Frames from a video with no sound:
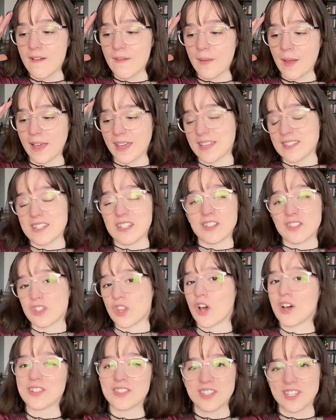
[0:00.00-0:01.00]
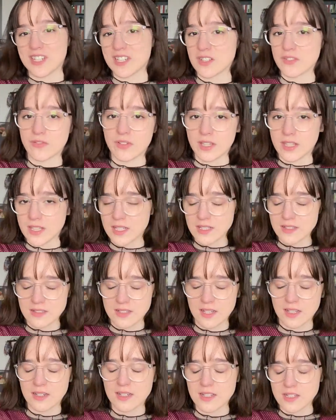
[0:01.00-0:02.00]
I guess, his thoughts and his feelings
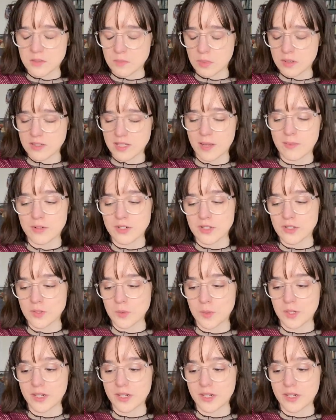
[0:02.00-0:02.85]
and his perceptions